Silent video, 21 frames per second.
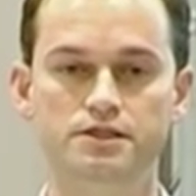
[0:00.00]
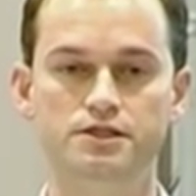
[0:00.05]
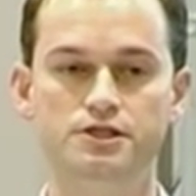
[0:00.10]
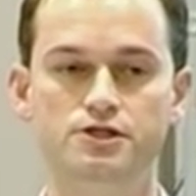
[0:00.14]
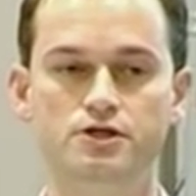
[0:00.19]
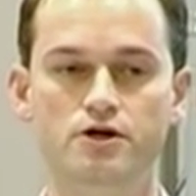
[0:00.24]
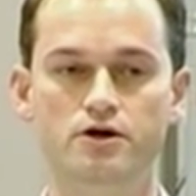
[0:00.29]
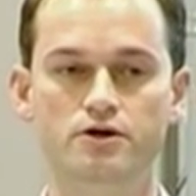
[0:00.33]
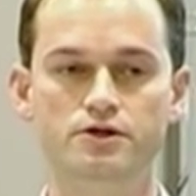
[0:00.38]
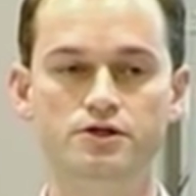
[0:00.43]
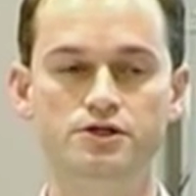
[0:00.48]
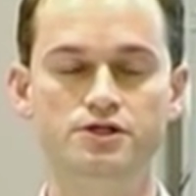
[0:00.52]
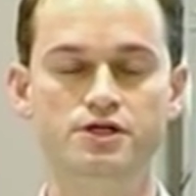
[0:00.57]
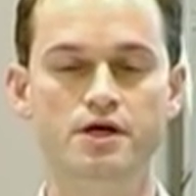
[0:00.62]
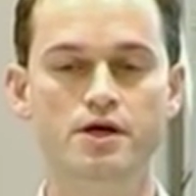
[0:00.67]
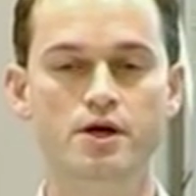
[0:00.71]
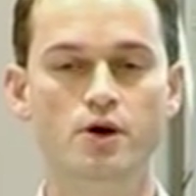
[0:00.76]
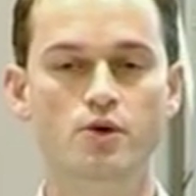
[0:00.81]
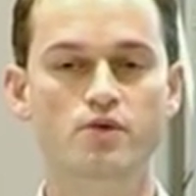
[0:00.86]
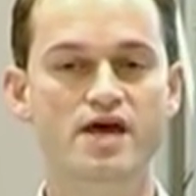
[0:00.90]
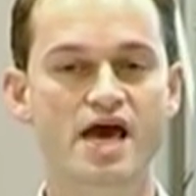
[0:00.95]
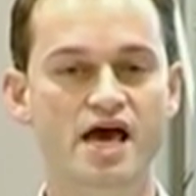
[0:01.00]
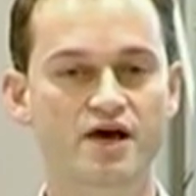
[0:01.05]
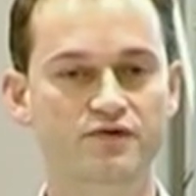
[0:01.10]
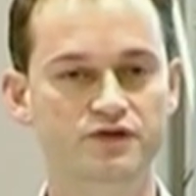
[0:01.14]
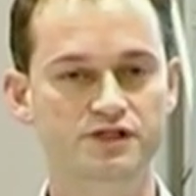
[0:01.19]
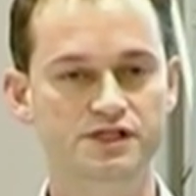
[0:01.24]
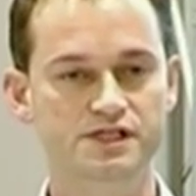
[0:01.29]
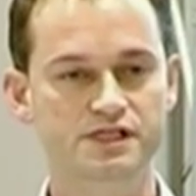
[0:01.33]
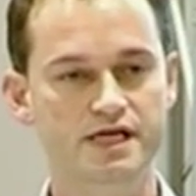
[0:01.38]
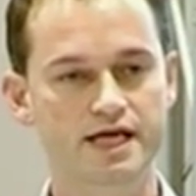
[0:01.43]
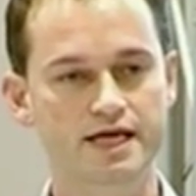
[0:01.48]
disorders, we have
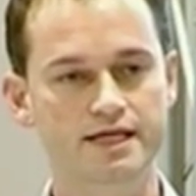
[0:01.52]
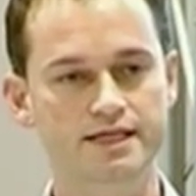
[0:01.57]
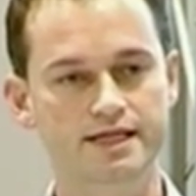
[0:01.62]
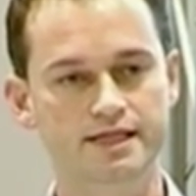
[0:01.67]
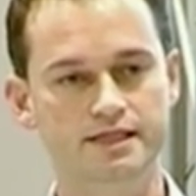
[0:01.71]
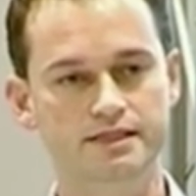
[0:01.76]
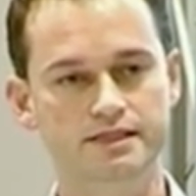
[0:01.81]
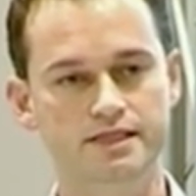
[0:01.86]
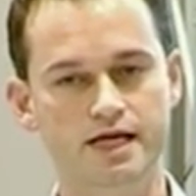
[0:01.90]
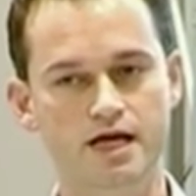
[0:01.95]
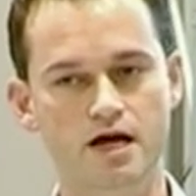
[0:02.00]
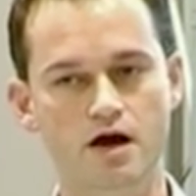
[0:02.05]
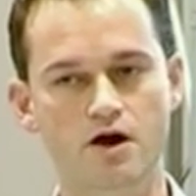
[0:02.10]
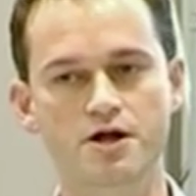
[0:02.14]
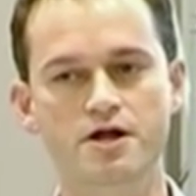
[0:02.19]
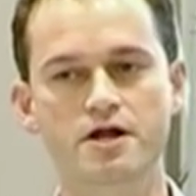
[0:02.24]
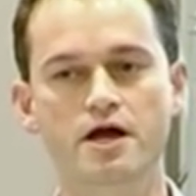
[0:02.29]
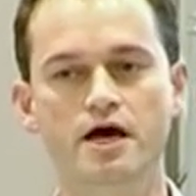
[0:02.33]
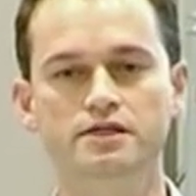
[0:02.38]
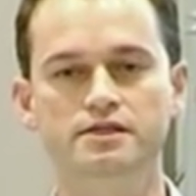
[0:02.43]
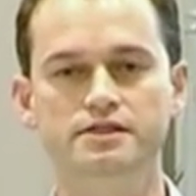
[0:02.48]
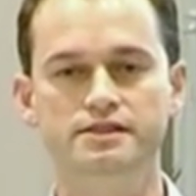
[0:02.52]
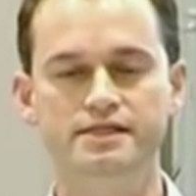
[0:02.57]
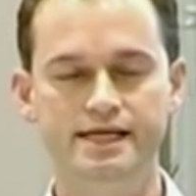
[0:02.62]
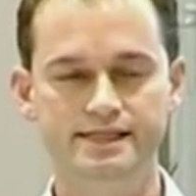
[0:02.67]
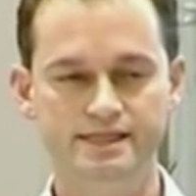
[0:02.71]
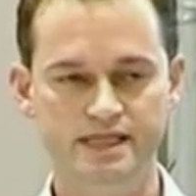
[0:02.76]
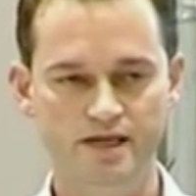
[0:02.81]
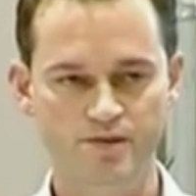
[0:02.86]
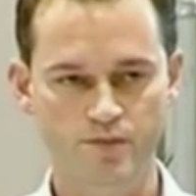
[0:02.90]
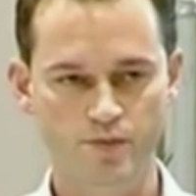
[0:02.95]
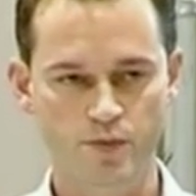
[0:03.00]
to say that they are not
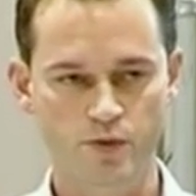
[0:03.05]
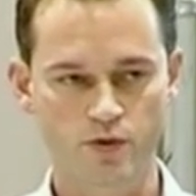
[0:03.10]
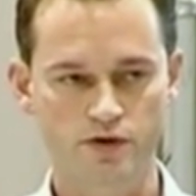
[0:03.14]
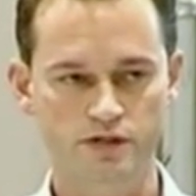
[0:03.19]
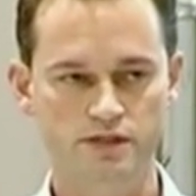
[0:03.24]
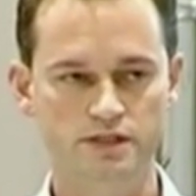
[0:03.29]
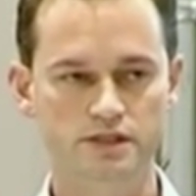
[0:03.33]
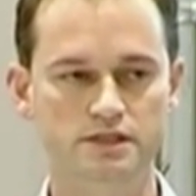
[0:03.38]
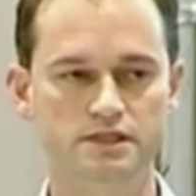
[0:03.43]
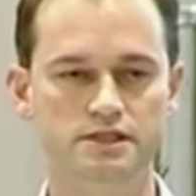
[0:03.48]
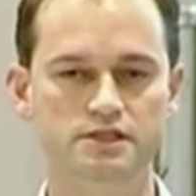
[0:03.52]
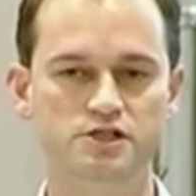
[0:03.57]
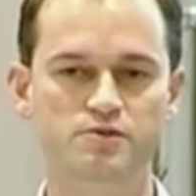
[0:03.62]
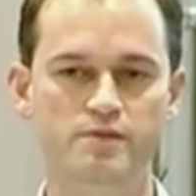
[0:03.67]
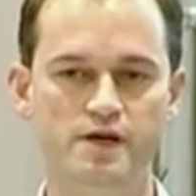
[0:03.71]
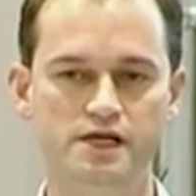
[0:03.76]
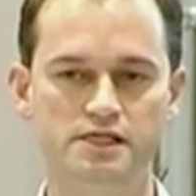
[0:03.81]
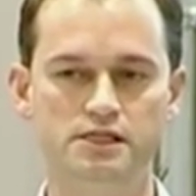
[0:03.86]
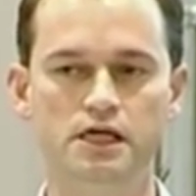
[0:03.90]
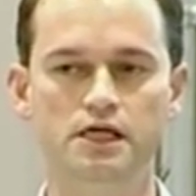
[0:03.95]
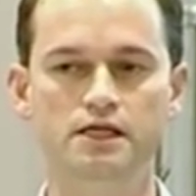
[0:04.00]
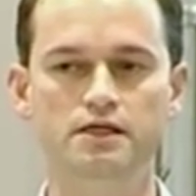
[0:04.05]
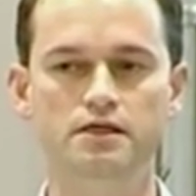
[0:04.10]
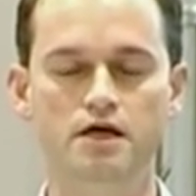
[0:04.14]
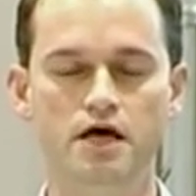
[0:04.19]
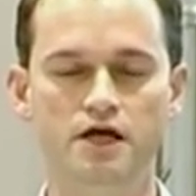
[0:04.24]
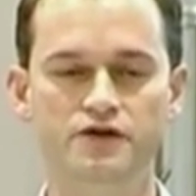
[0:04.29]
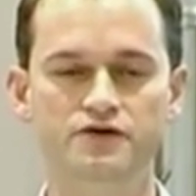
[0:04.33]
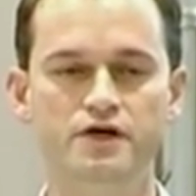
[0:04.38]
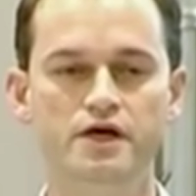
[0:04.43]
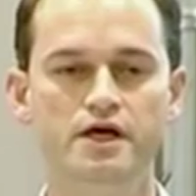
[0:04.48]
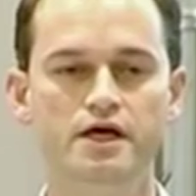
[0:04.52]
that important, especially
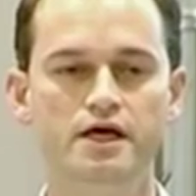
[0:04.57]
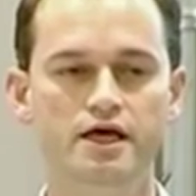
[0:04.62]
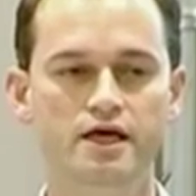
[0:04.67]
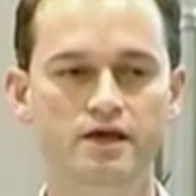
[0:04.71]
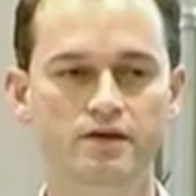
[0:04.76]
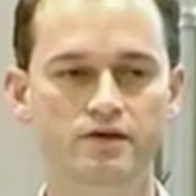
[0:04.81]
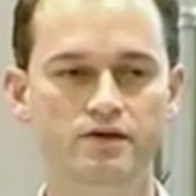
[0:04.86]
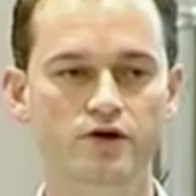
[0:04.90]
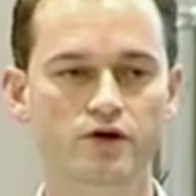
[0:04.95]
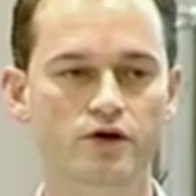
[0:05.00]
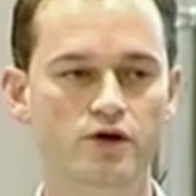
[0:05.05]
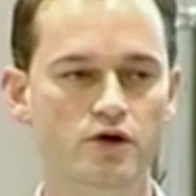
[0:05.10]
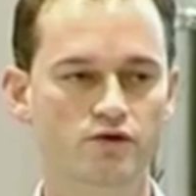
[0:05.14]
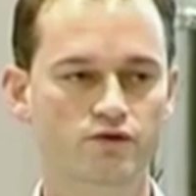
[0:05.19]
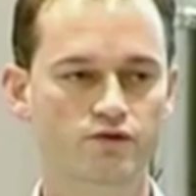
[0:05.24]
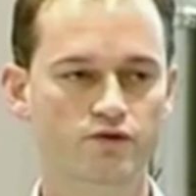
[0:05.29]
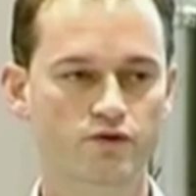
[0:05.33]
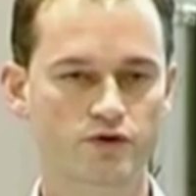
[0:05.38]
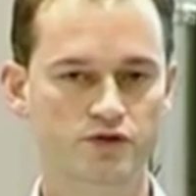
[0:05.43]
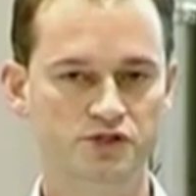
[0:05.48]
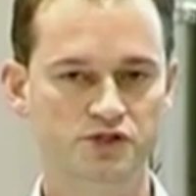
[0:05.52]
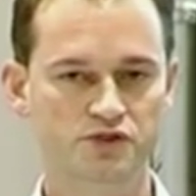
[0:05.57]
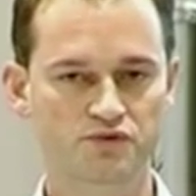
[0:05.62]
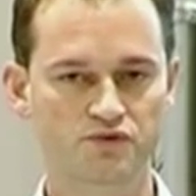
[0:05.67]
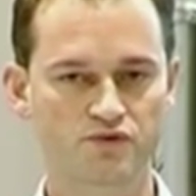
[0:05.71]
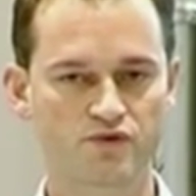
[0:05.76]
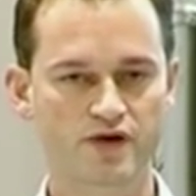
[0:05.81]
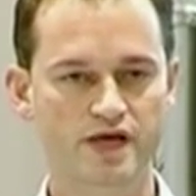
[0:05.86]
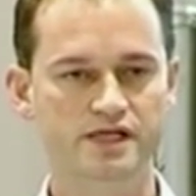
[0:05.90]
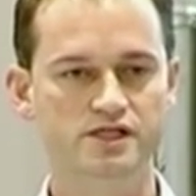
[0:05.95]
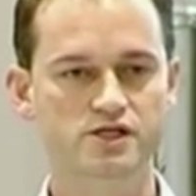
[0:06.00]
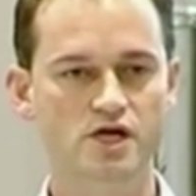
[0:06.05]
not in the first
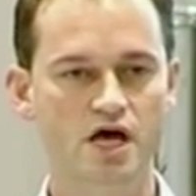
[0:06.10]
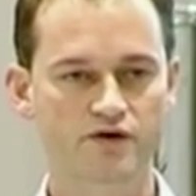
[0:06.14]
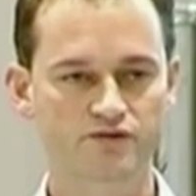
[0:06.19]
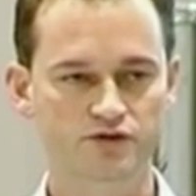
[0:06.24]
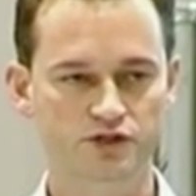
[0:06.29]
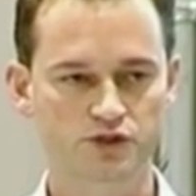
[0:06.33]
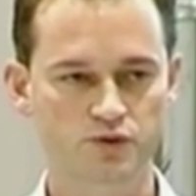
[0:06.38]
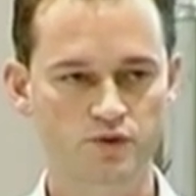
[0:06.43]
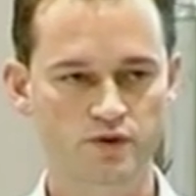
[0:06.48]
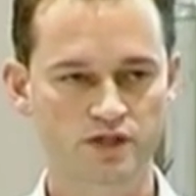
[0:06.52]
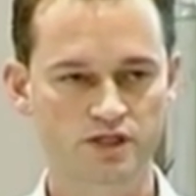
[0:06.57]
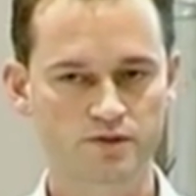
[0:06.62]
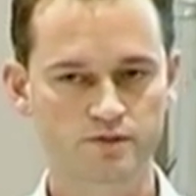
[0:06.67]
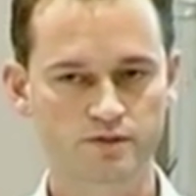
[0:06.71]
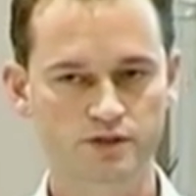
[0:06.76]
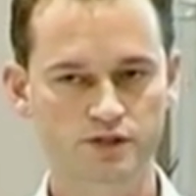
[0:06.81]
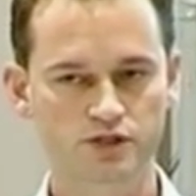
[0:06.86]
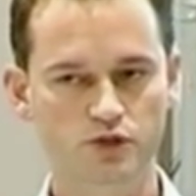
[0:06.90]
phase of the treatment.